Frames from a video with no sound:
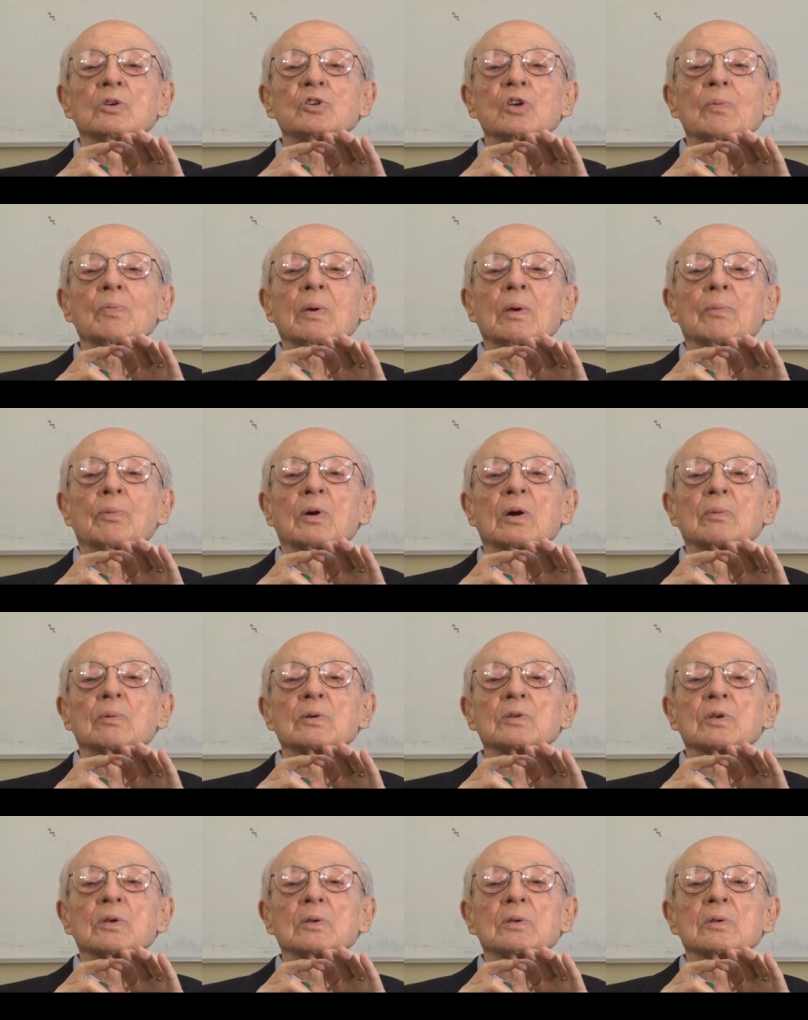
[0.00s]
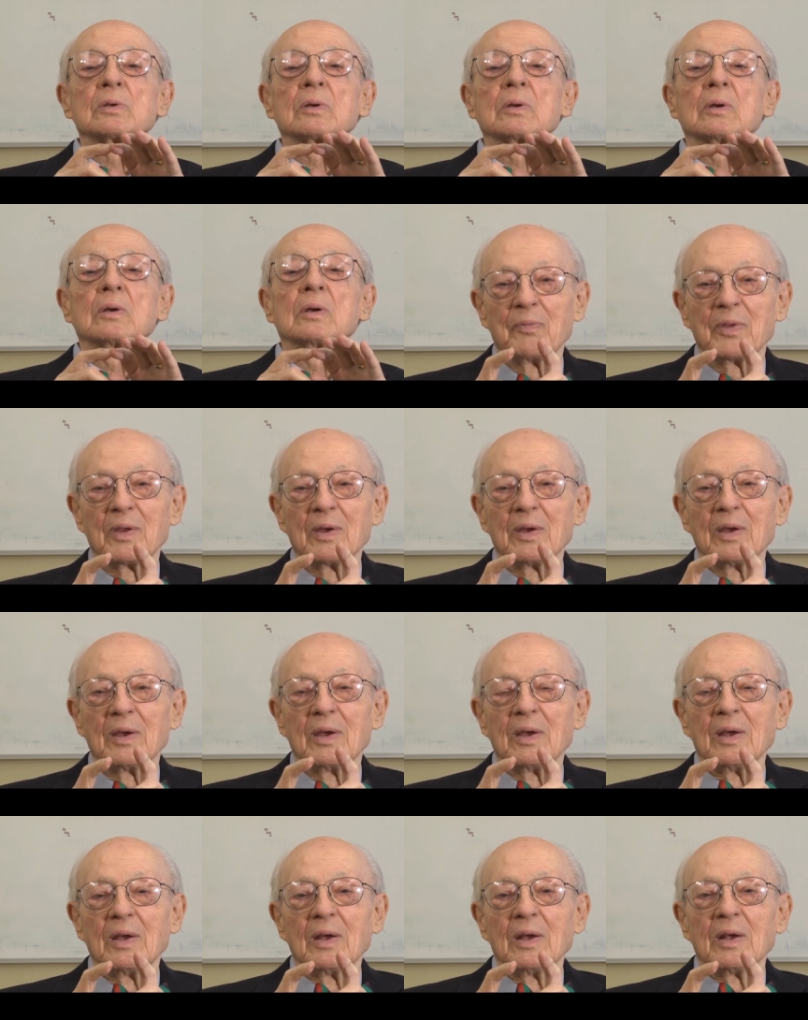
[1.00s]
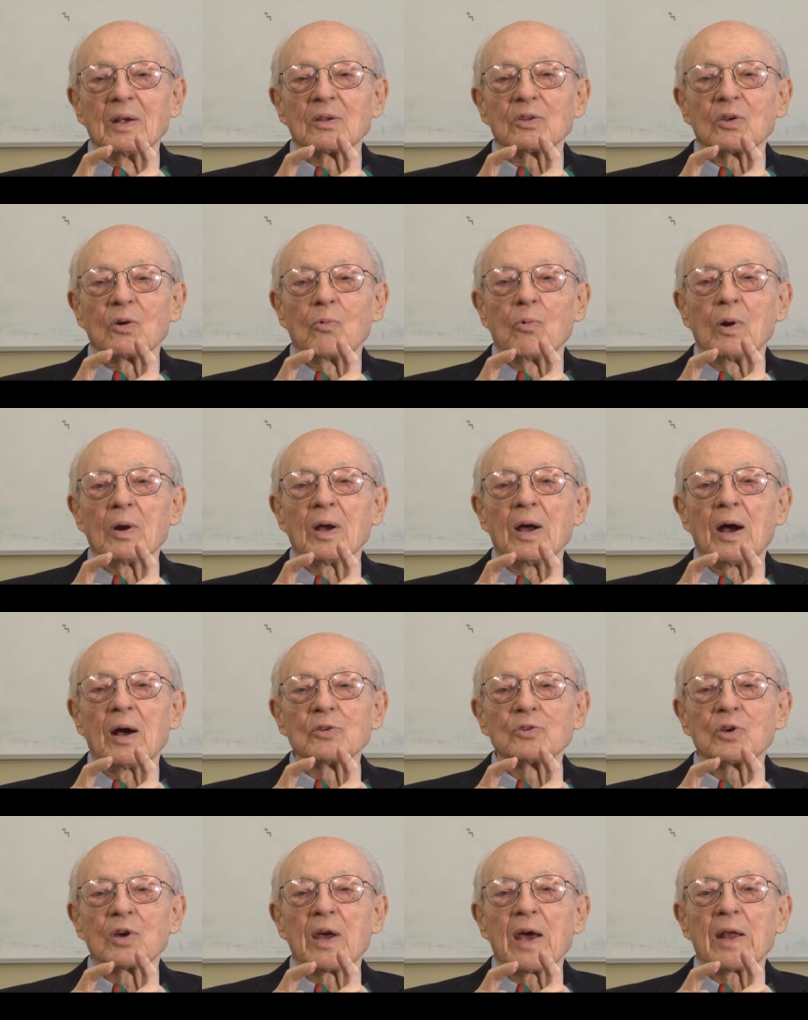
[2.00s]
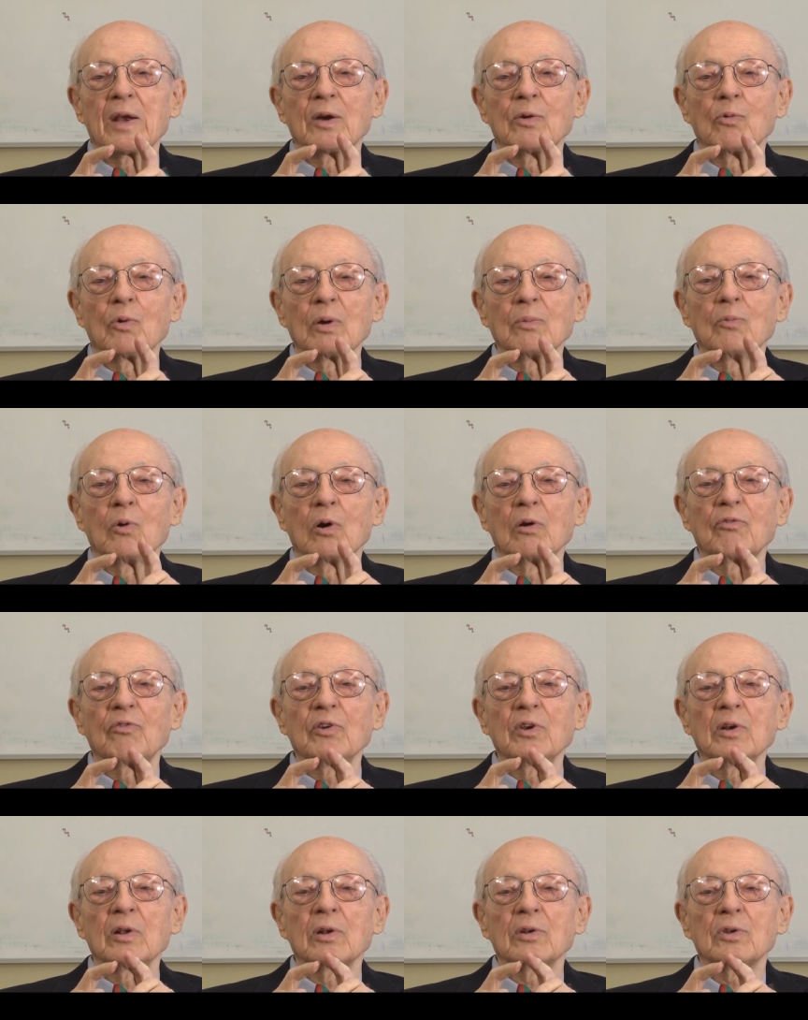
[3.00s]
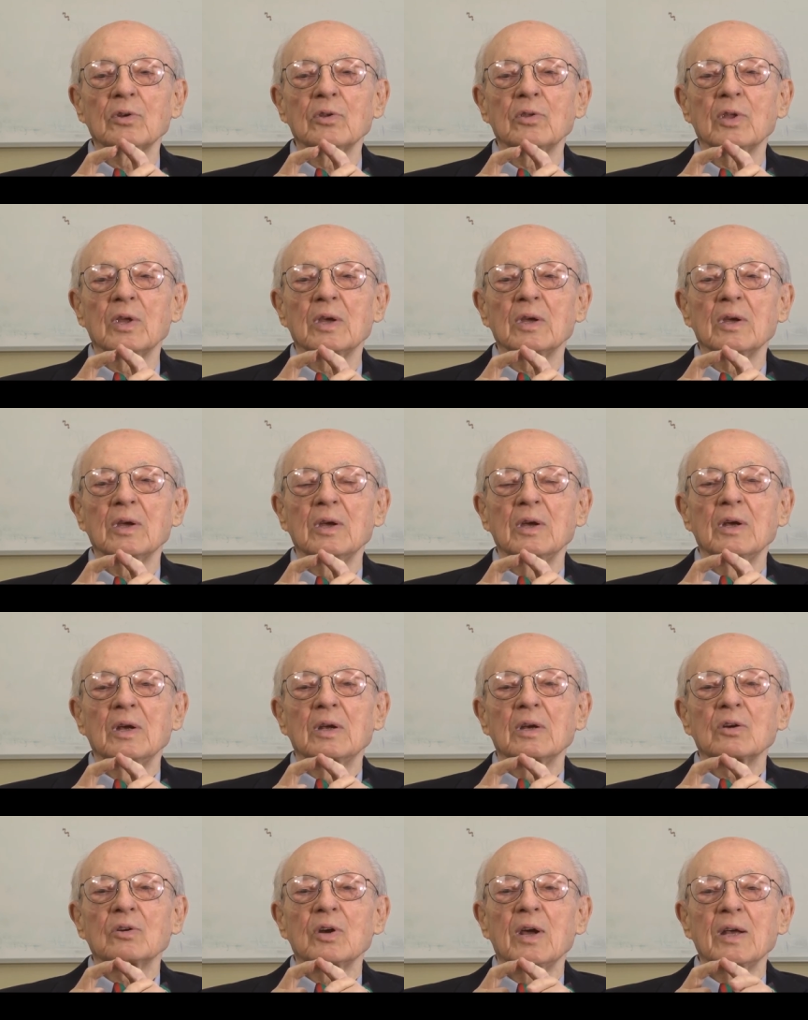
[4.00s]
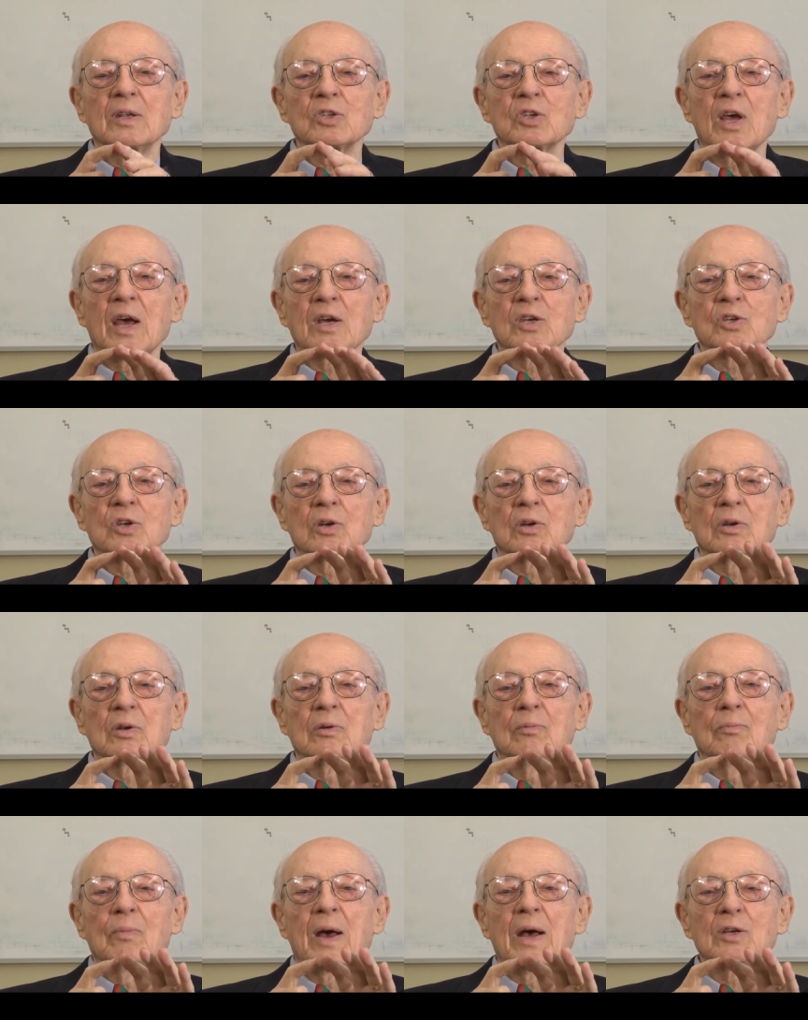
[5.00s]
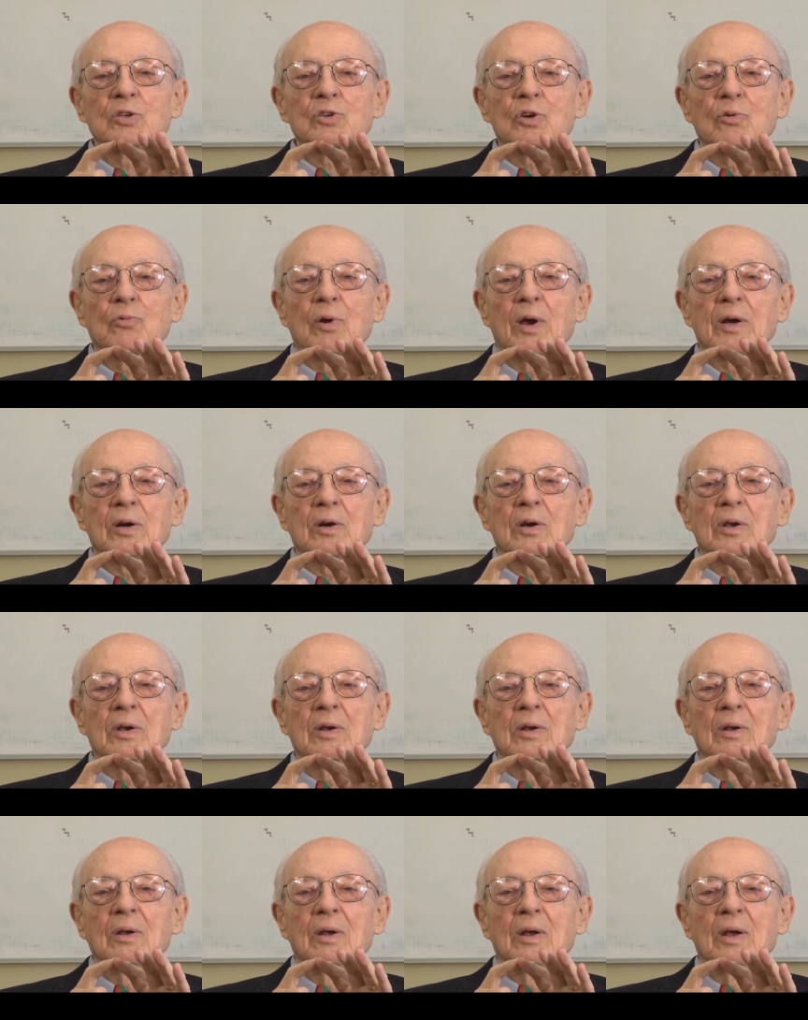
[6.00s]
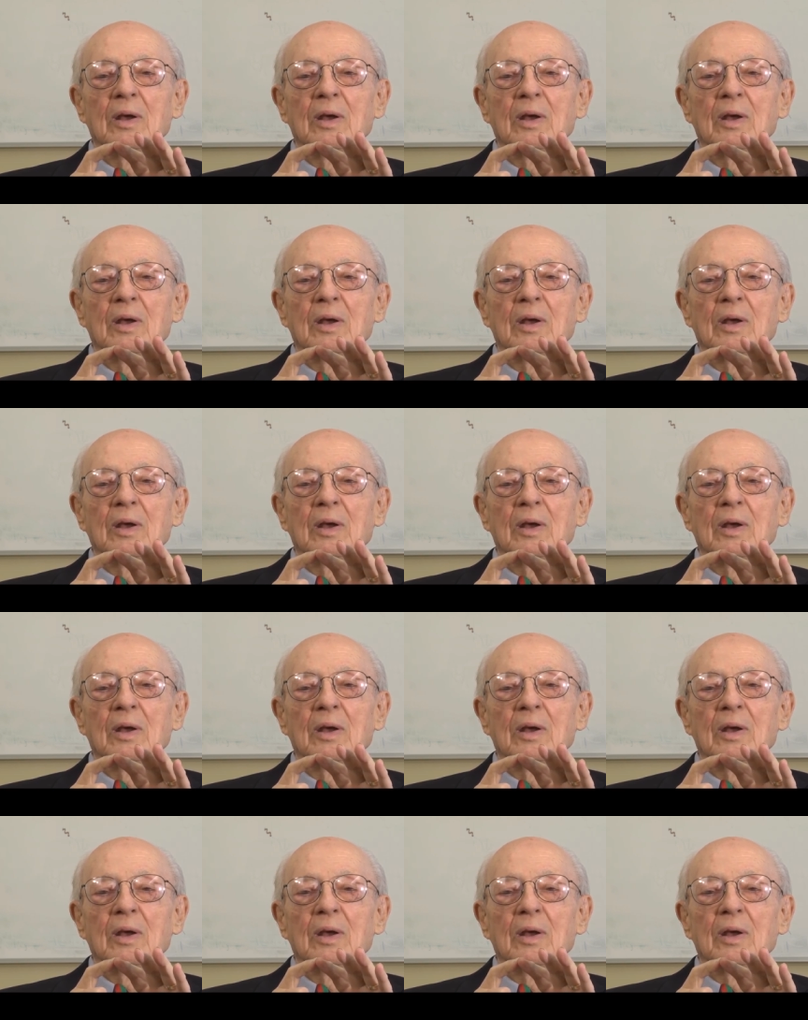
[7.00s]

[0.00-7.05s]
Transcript: shipping purposes. So Weyerhaeuser added one more field to the transaction master record